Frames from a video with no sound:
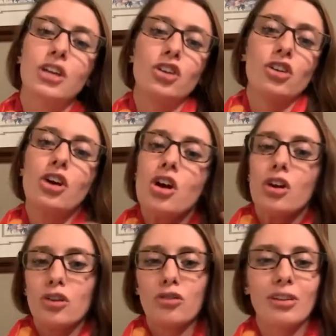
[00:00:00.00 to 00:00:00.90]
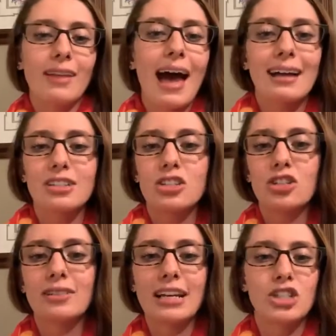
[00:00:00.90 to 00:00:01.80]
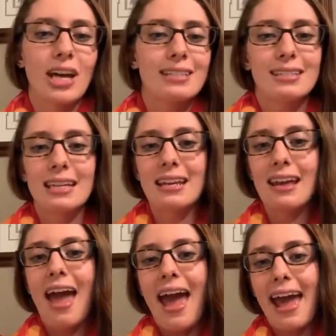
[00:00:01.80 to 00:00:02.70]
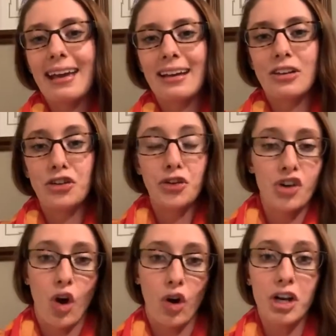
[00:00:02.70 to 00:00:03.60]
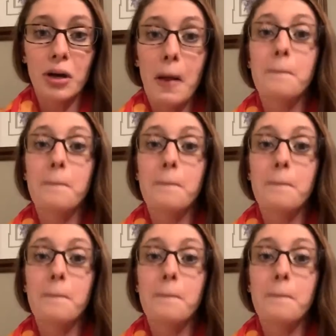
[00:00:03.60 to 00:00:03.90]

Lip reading: you're relaxed, you're digesting, and you're all good.